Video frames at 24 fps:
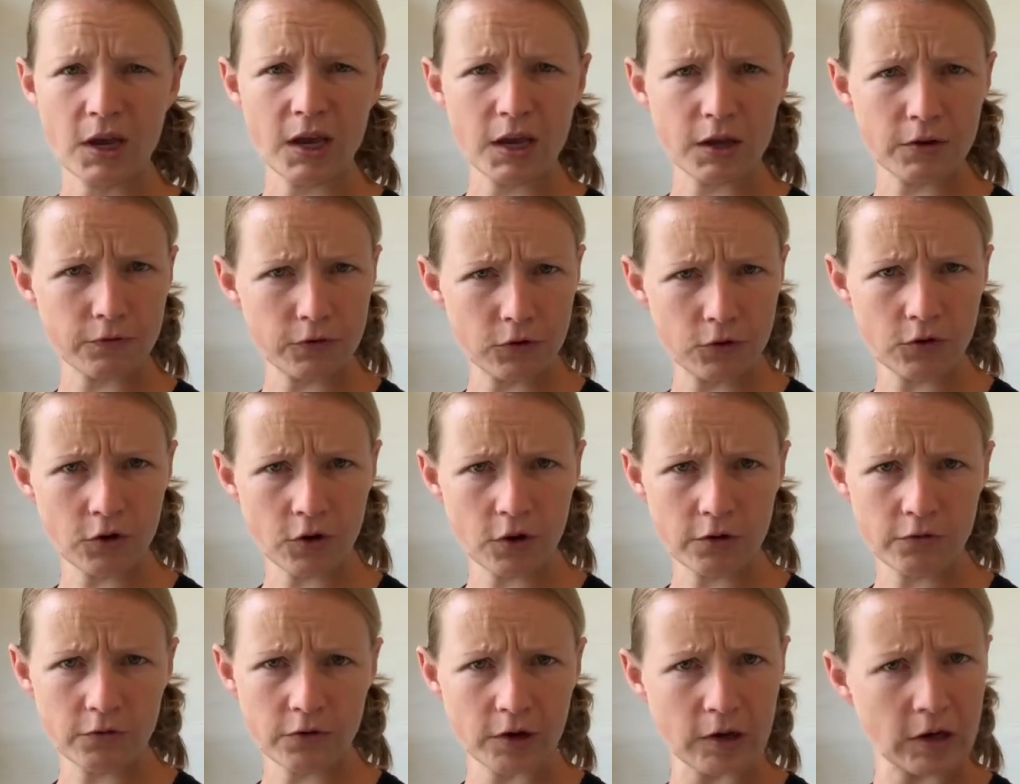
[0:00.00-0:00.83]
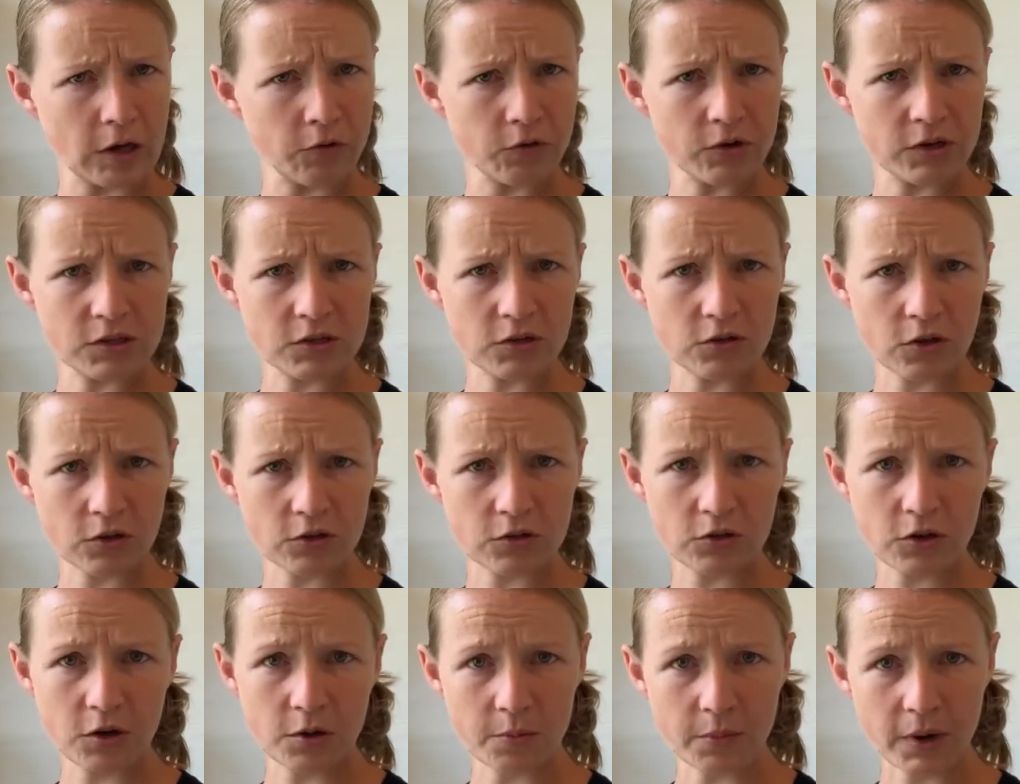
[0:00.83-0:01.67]
If you know of any reason not
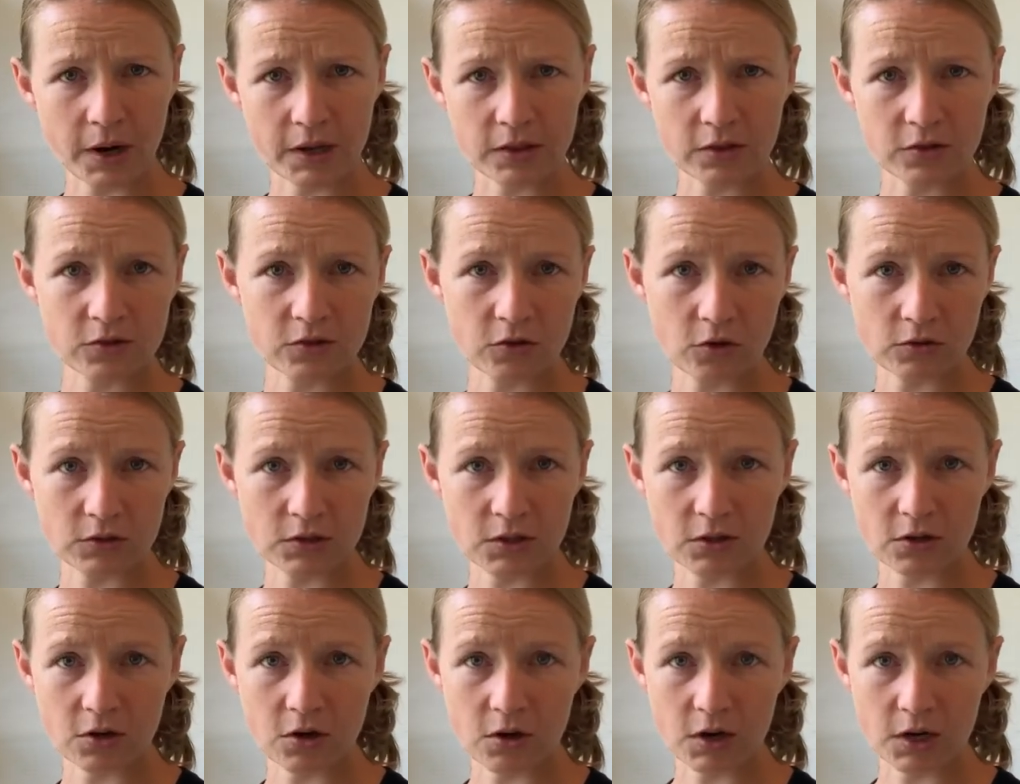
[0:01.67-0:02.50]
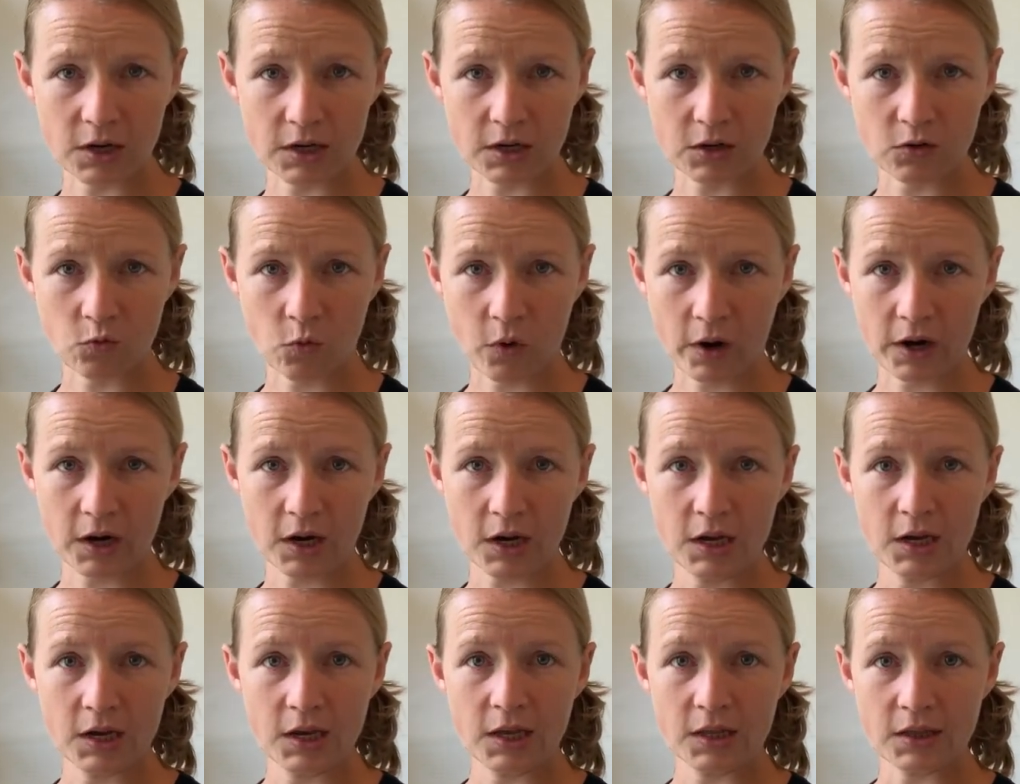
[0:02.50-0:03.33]
to combine the salt and the garlic in one,
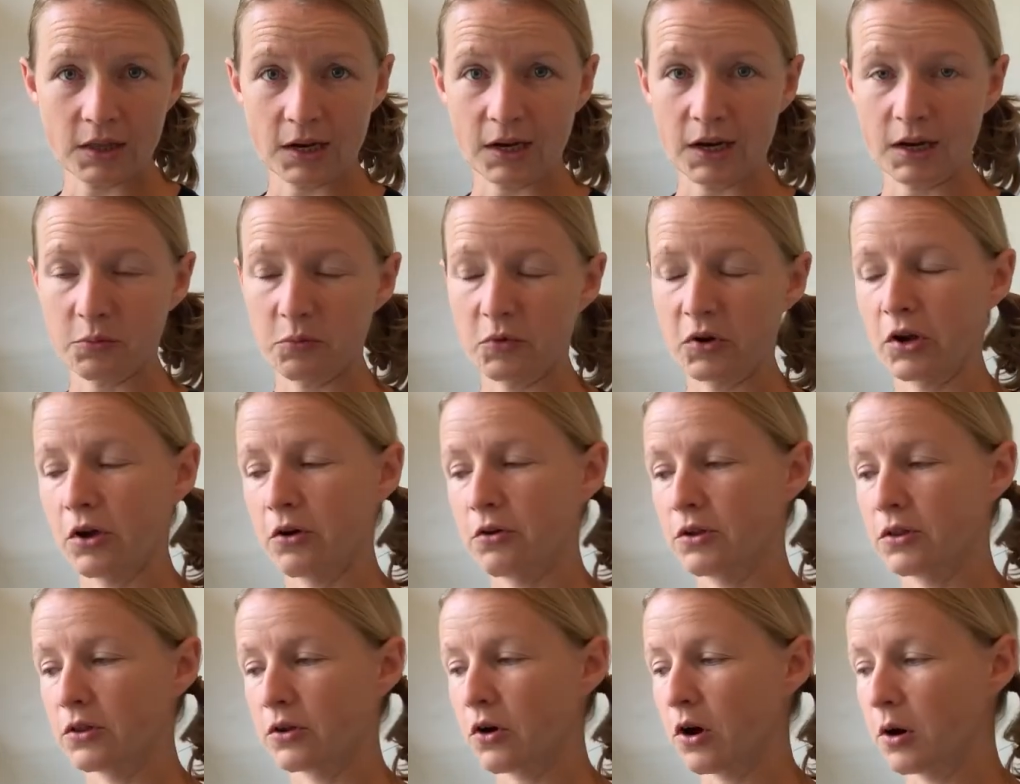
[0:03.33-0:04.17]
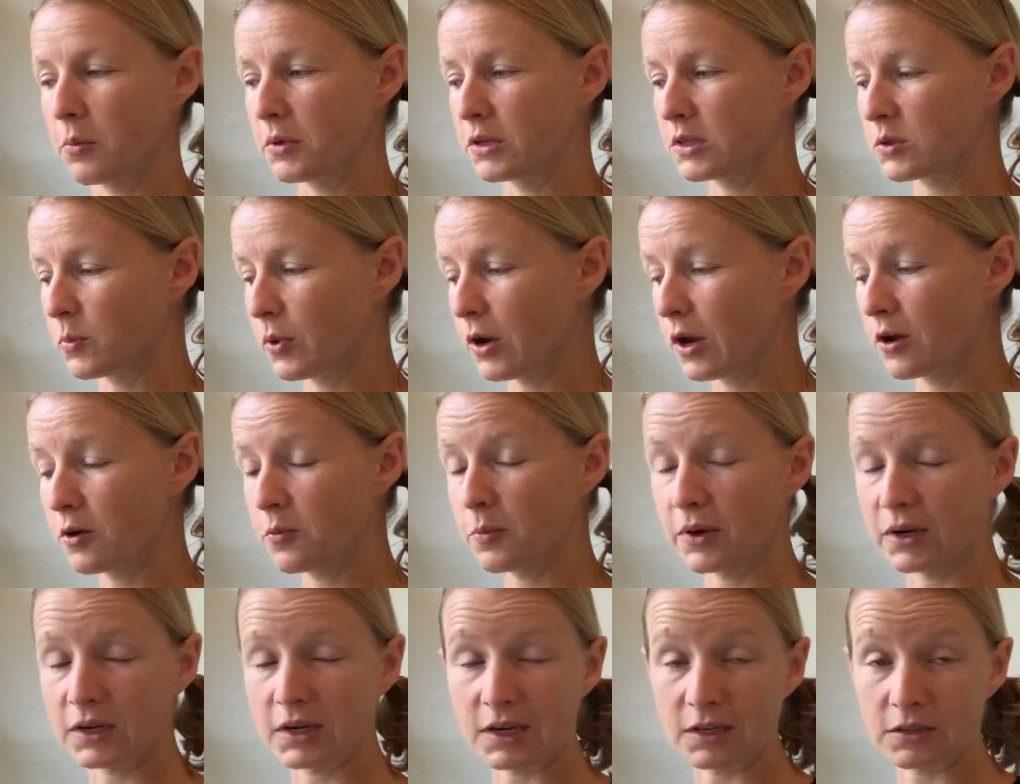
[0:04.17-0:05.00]
then let me know in the comments below,
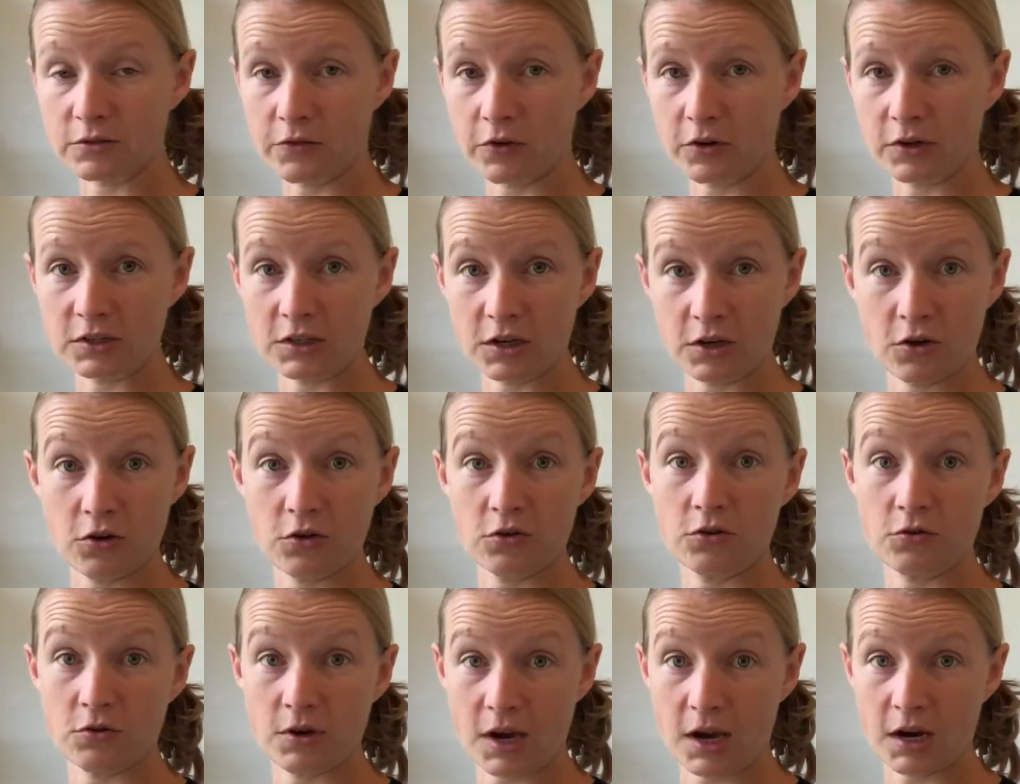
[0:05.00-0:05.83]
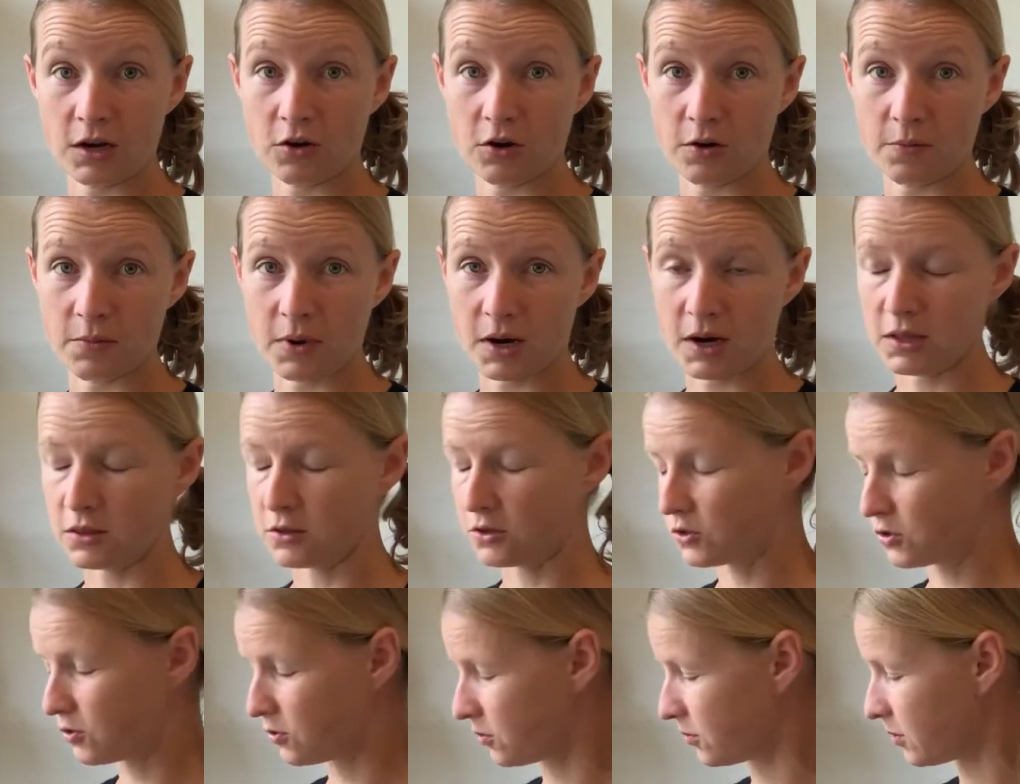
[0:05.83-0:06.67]
but as far as I know, you can combine the
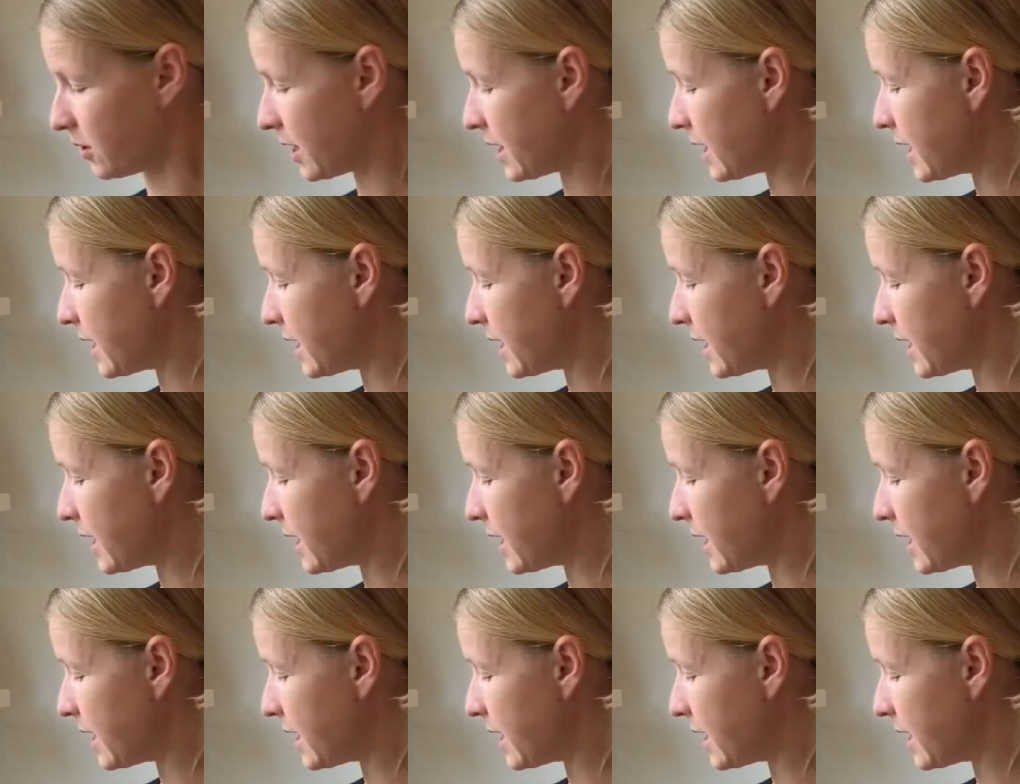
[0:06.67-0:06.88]
two.